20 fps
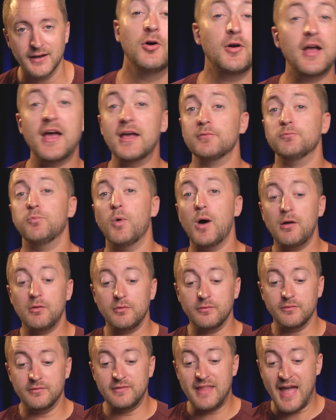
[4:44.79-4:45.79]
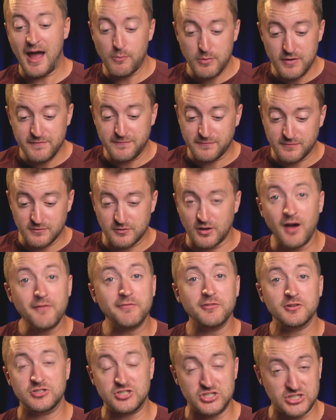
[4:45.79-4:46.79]
Okay, well, now we've
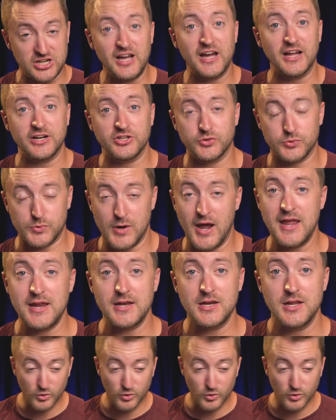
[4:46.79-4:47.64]
covered touch, right?